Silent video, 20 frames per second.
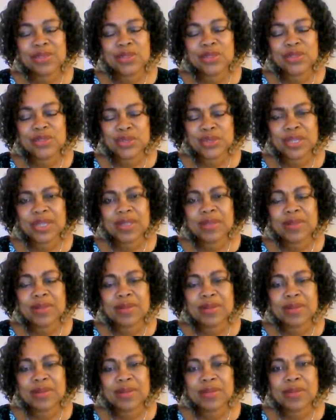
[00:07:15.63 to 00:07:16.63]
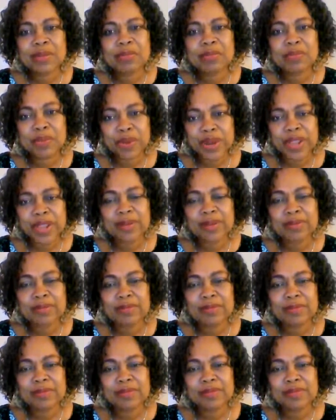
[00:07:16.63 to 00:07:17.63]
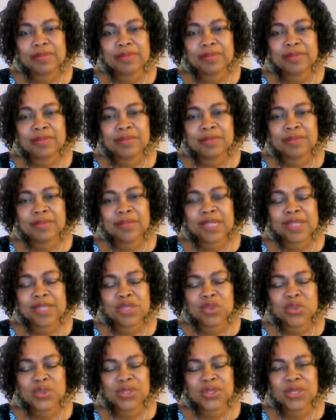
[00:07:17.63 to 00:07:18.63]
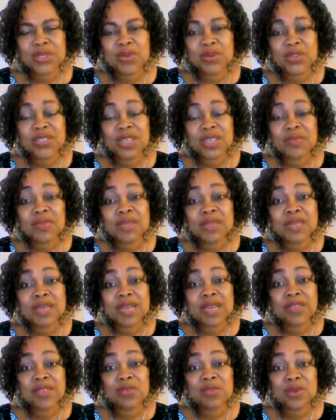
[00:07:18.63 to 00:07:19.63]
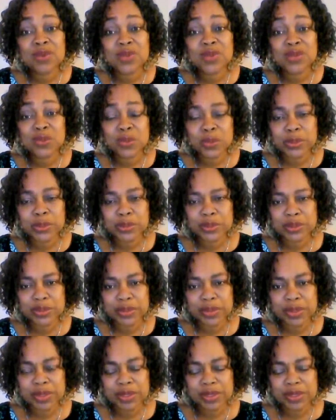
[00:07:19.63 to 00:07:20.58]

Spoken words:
Today, we are praying that you see yourself in the light of God's word.